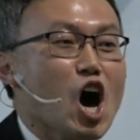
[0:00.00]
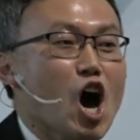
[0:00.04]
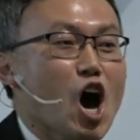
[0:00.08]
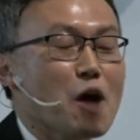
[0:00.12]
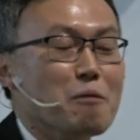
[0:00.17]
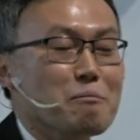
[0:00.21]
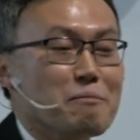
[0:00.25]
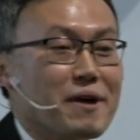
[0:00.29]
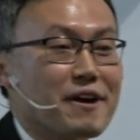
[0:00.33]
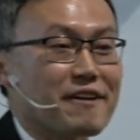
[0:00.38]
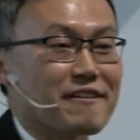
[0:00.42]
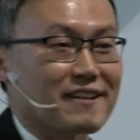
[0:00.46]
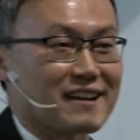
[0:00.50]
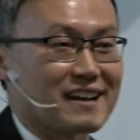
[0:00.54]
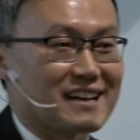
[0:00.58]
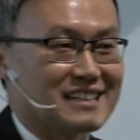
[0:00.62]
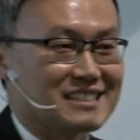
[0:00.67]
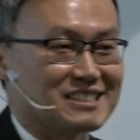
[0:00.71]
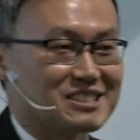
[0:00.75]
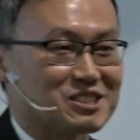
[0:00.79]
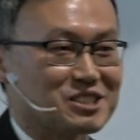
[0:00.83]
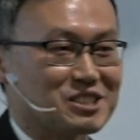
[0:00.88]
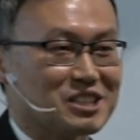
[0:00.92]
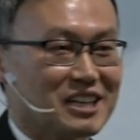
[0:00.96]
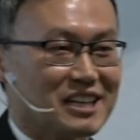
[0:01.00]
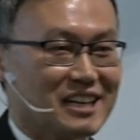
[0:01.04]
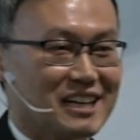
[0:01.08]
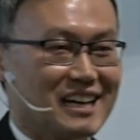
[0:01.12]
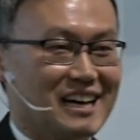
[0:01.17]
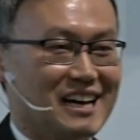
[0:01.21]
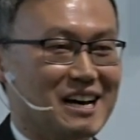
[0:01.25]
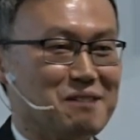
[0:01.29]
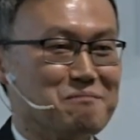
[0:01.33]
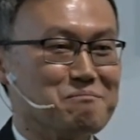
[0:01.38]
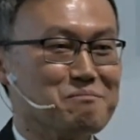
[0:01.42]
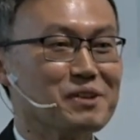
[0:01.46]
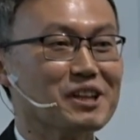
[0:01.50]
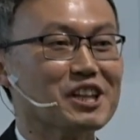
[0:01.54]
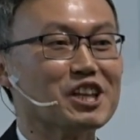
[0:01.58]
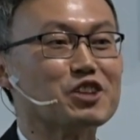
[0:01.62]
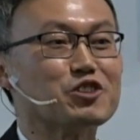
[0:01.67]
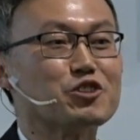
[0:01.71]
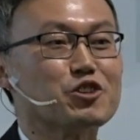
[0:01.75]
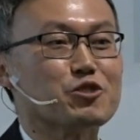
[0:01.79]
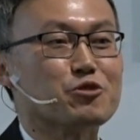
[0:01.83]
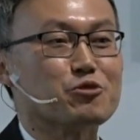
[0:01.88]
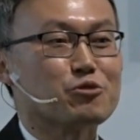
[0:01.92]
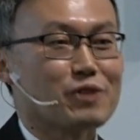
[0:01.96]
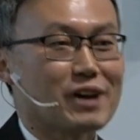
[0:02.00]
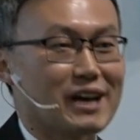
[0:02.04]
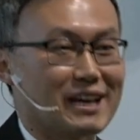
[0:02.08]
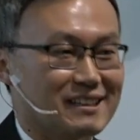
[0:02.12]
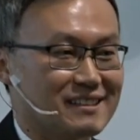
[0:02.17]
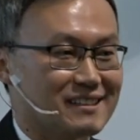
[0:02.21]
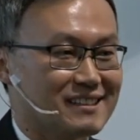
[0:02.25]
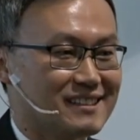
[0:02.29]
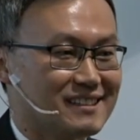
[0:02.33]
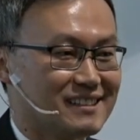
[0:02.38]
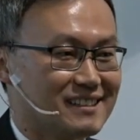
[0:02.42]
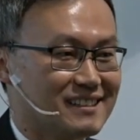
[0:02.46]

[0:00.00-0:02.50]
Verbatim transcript: America's uh, military threat.